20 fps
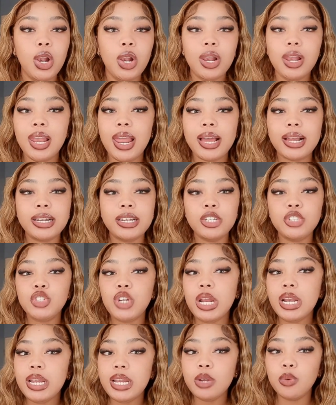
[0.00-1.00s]
like
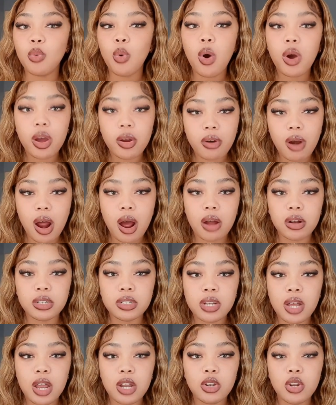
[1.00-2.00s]
literally walk
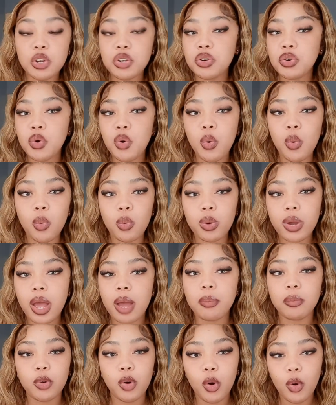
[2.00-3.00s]
around, not know where
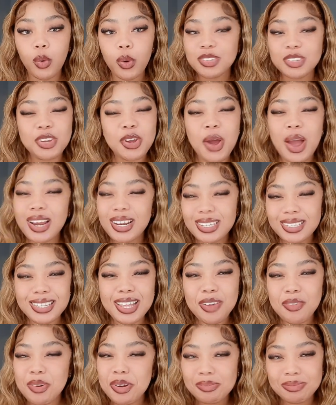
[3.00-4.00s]
I'm going. Do you
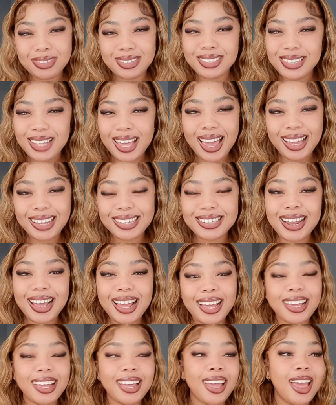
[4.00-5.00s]
understand what I'm saying?
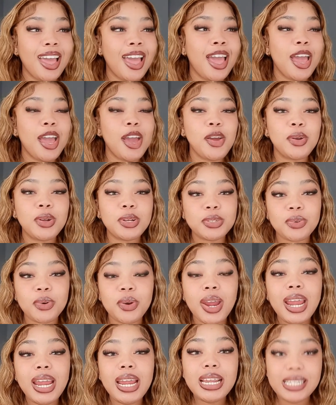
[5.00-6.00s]
Like, it was
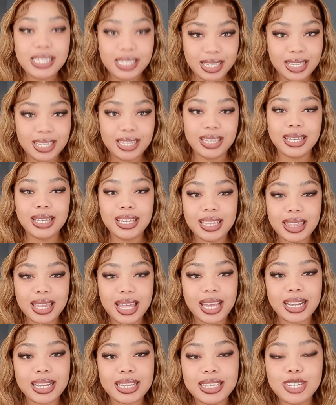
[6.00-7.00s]
crazy.
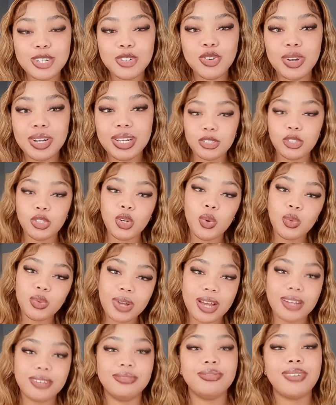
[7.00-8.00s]
Like, literally, I don't
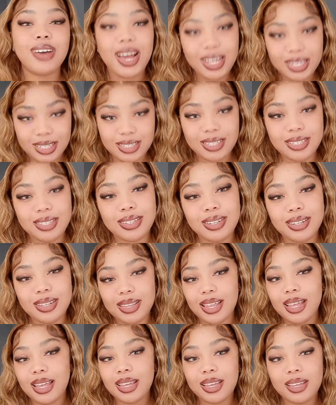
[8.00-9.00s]
advise
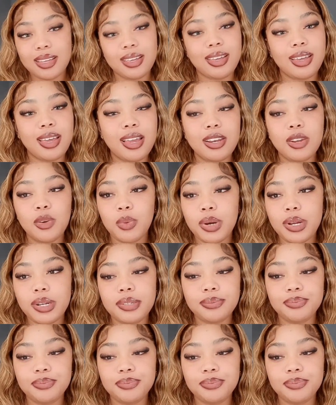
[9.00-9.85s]
like anyone